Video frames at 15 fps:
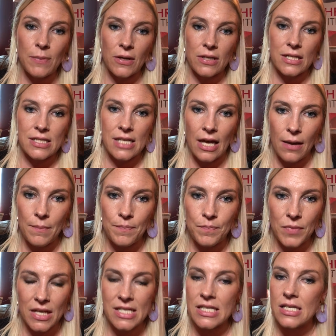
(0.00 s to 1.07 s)
building tip.
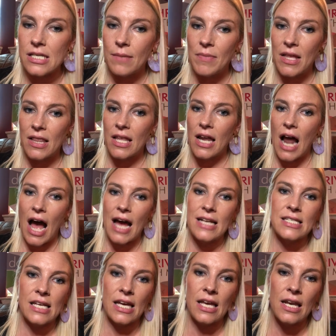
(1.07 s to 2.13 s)
This is something that I
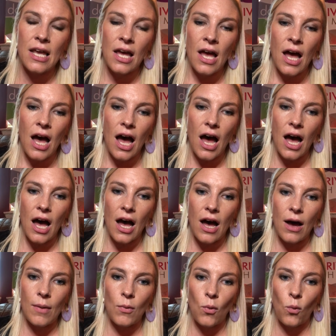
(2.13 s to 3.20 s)
did
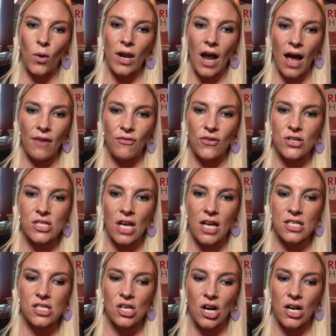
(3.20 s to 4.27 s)
when I first
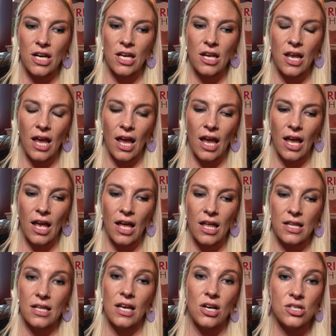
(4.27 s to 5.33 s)
got started,
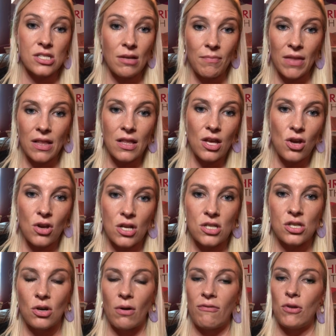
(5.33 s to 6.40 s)
and here's something that you can
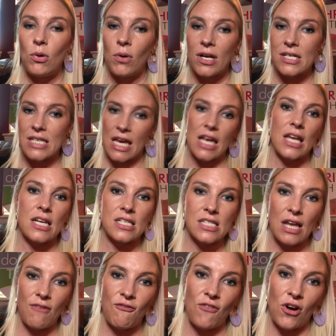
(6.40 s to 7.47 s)
do. If you want to take it a
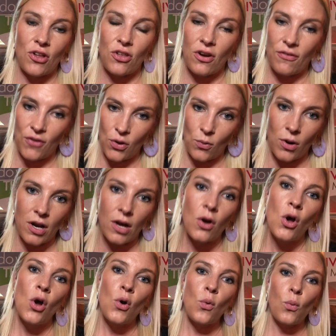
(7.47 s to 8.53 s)
step further, if you want to
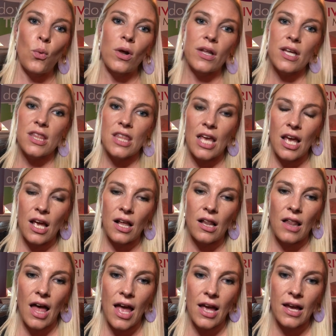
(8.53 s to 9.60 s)
really think
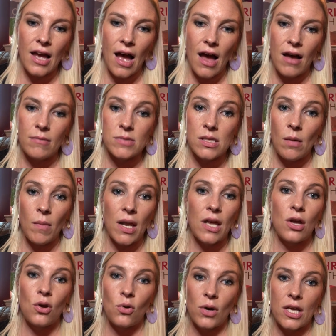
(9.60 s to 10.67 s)
like
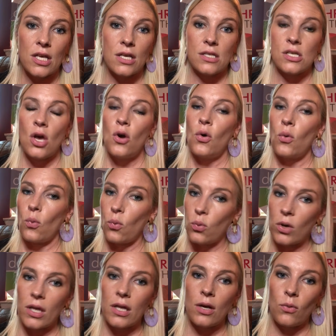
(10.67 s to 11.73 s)
somebody who is
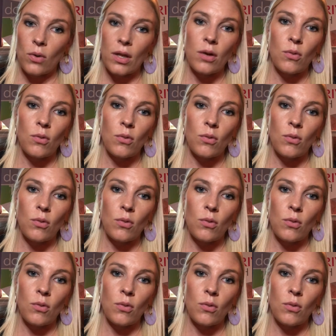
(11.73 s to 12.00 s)
really